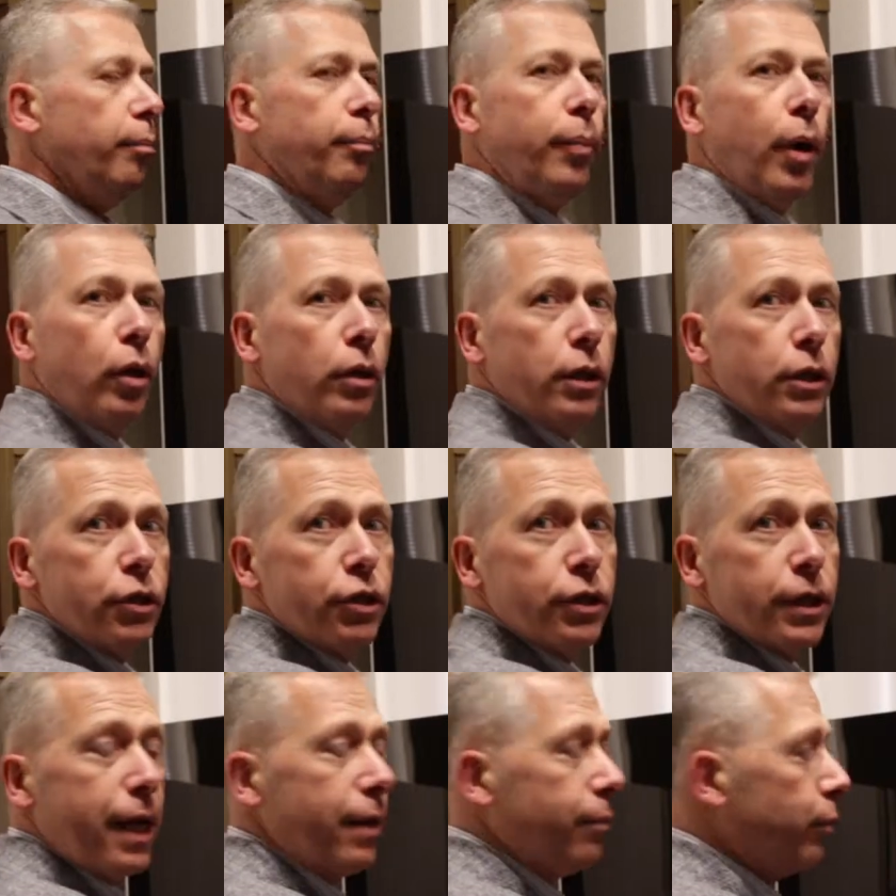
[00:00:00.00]

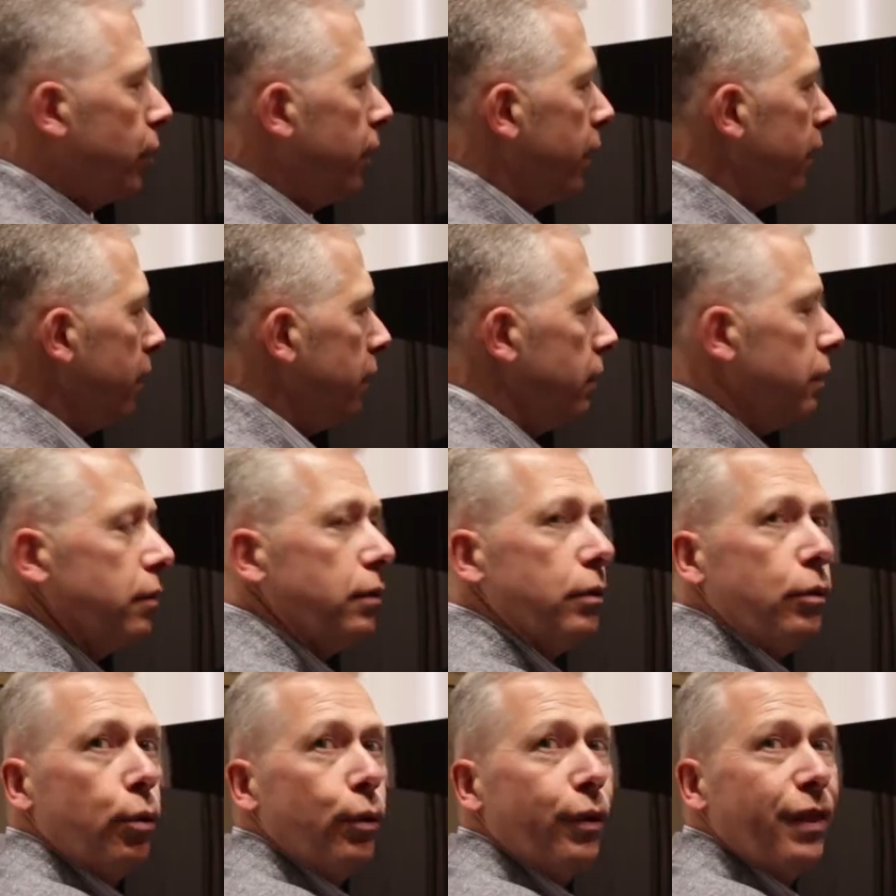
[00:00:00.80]
polished ebony,
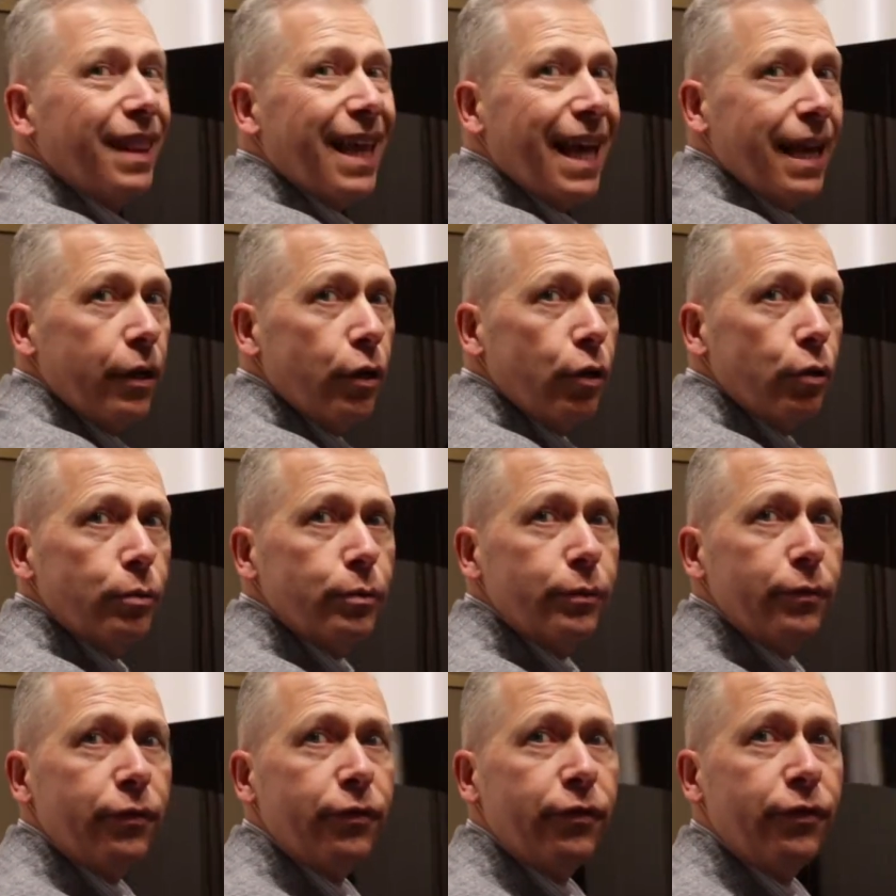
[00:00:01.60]

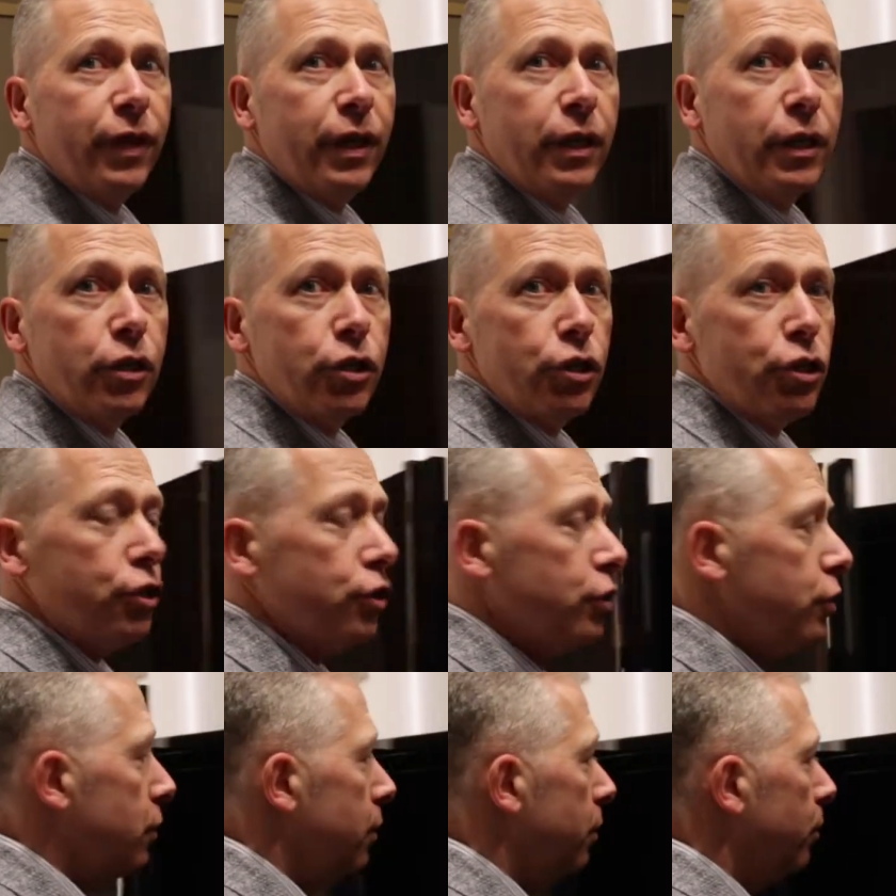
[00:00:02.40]
ruthenium
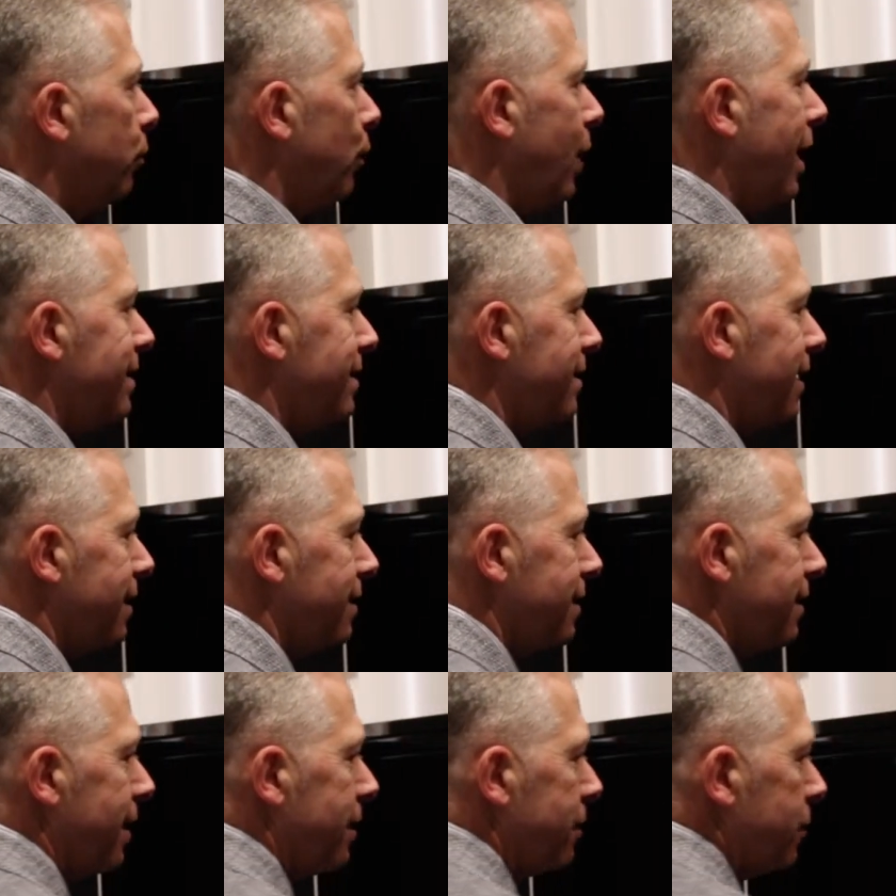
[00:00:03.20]
finish brass
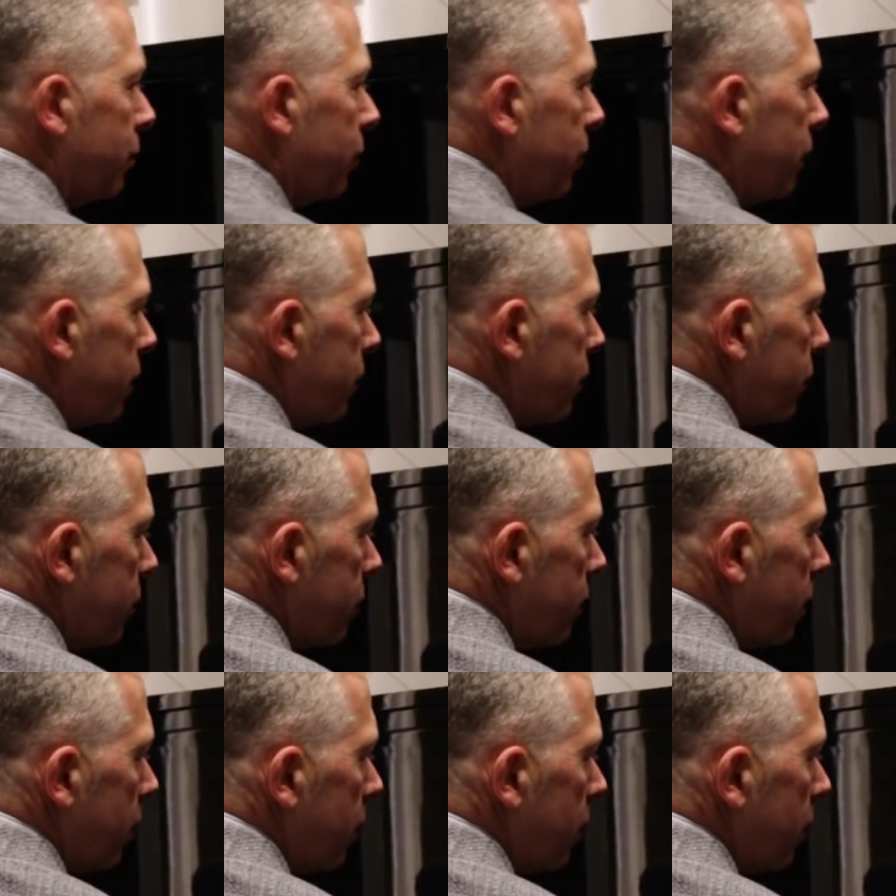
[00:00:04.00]
accessories,